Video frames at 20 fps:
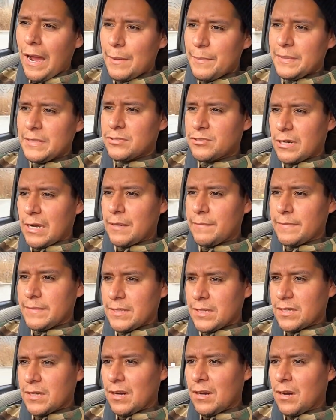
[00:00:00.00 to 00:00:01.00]
I've been driving
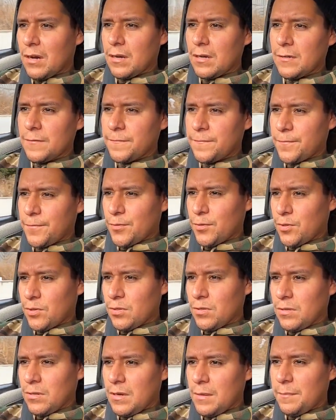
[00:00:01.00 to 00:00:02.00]
the car
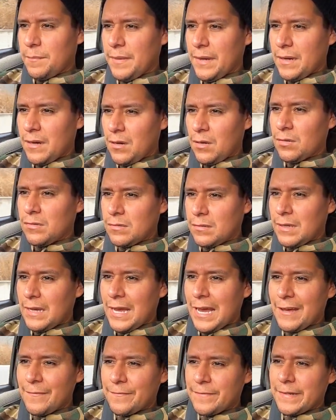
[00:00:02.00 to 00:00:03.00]
for about
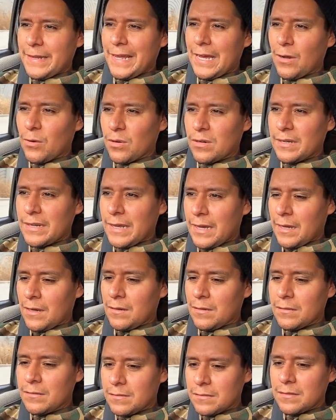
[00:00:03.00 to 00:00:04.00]
half an hour
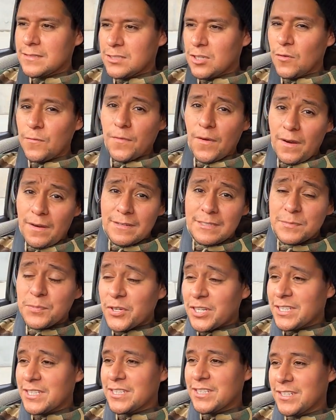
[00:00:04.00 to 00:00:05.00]
now. So far it's
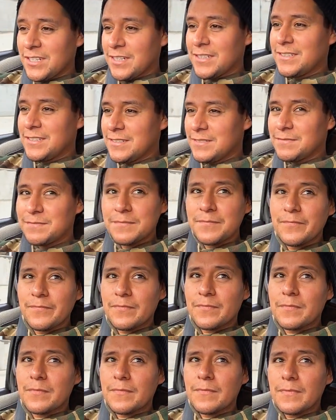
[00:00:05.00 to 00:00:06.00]
pretty good.
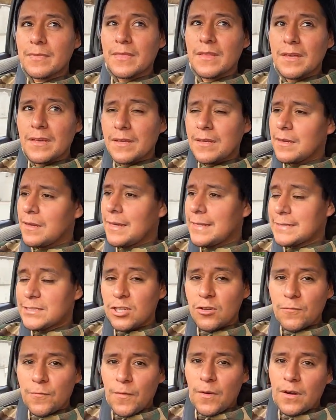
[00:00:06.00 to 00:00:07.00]
And
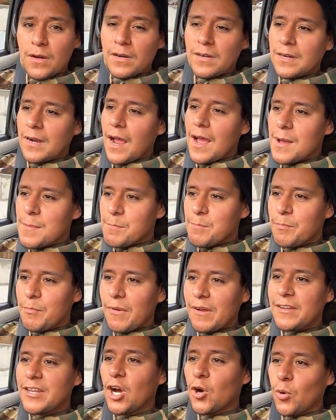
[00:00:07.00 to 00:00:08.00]
so far,
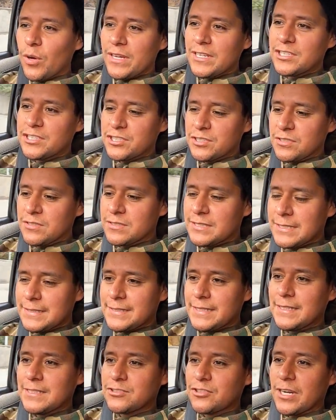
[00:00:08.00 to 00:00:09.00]
no issues. The
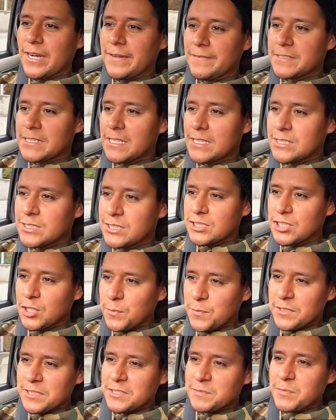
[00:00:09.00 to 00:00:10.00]
thing drives
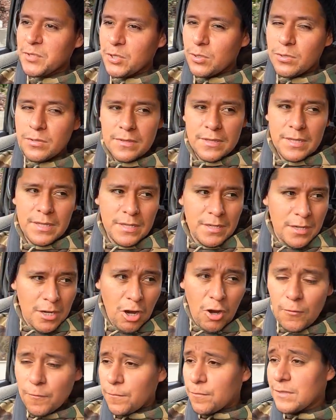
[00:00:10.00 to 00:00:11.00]
super smooth.
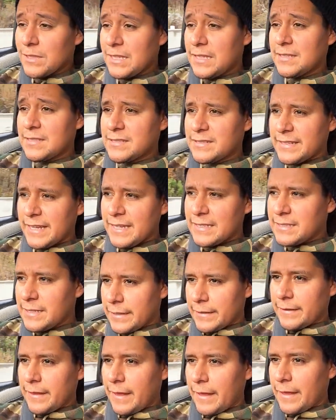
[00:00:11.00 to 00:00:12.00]
Hopefully it stays
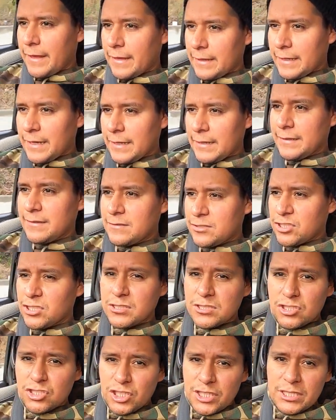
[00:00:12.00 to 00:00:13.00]
like that and I didn't
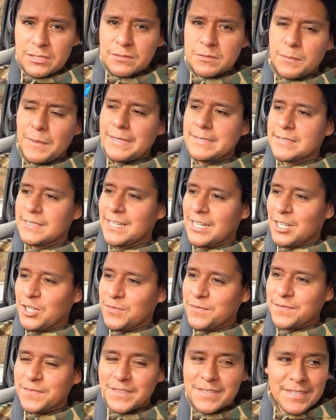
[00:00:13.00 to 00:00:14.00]
just jinx
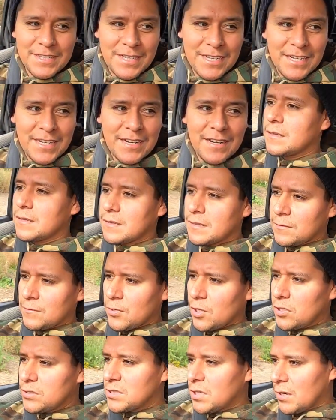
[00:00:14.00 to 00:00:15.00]
myself. The
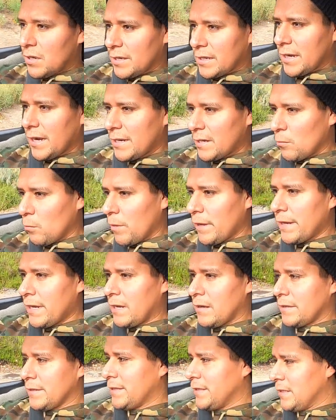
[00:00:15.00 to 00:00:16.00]
roads are kind of wet
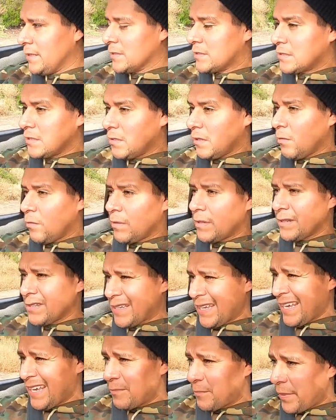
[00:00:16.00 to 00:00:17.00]
out here, so I want to
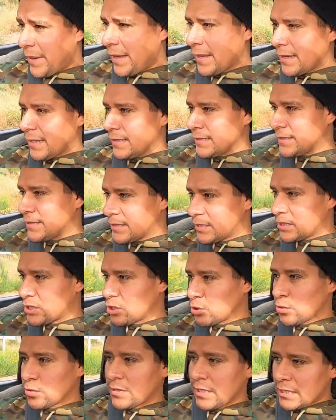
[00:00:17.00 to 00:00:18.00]
get back as
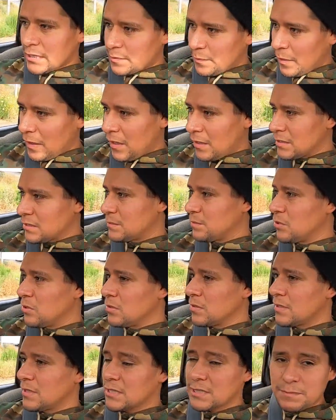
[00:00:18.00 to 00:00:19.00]
soon as
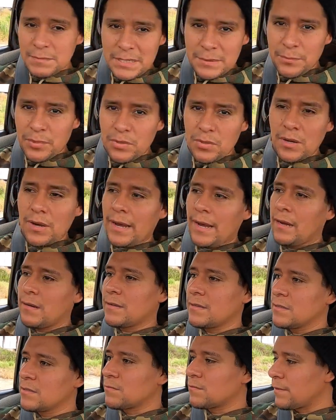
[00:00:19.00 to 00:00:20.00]
possible because people
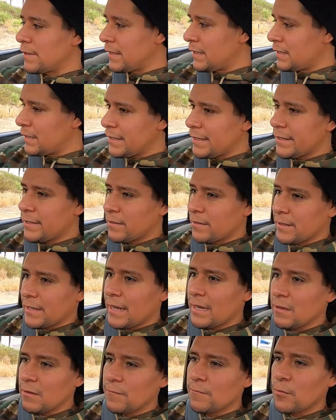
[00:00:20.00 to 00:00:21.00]
out in the rain here in
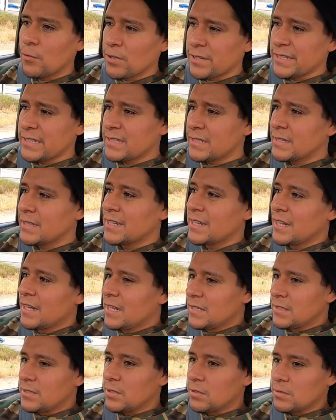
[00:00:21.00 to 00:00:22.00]
California
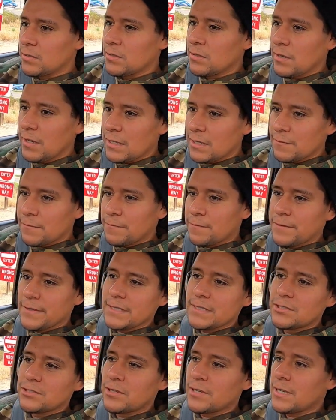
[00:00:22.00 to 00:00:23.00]
don't know how to
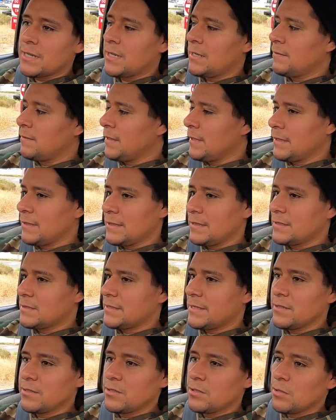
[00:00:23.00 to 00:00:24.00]
freaking drive. Like, they
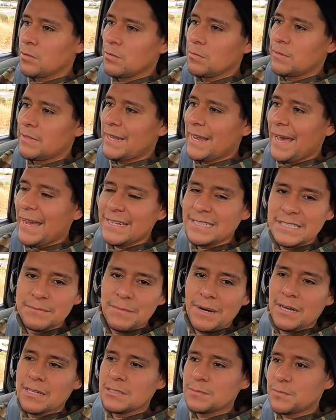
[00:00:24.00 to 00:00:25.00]
still go 90
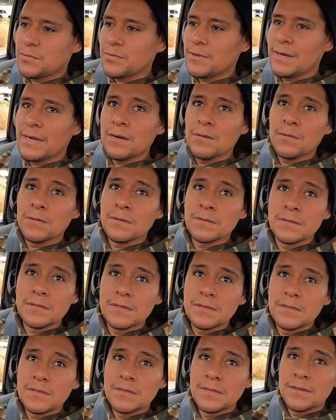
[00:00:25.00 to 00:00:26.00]
miles per hour.
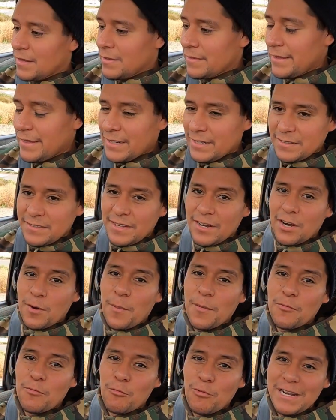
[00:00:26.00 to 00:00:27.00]
Thinking they're
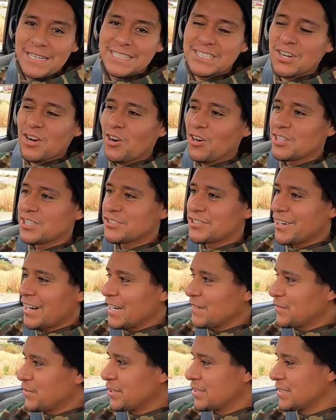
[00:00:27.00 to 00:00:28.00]
race car
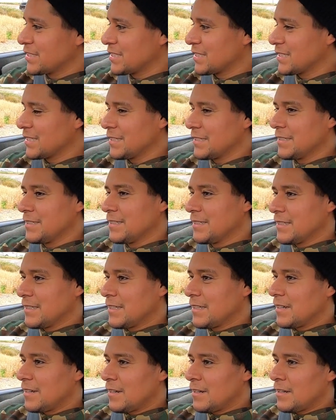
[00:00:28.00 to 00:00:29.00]
drivers.
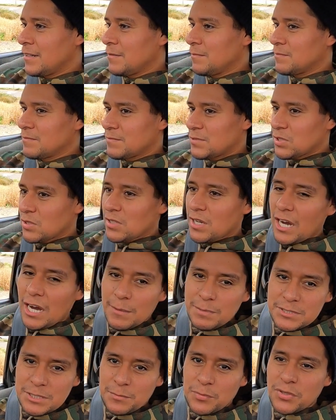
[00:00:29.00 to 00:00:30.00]
So
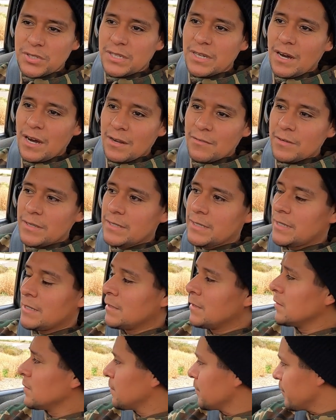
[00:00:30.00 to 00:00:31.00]
cops are pretty hot right
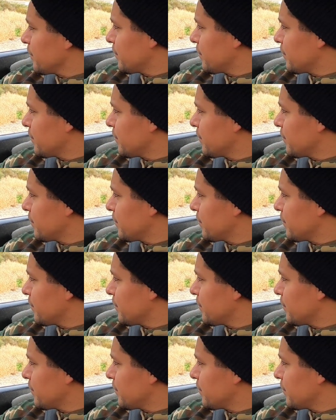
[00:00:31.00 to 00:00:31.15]
now.